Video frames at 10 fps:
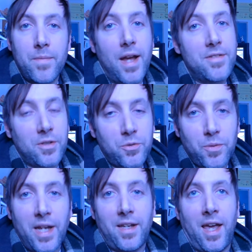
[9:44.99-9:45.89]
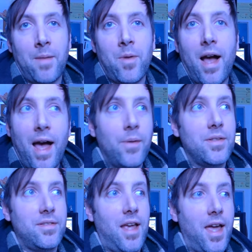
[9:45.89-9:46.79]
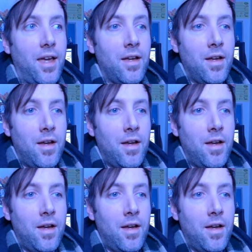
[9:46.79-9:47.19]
It's a great camera, I would say,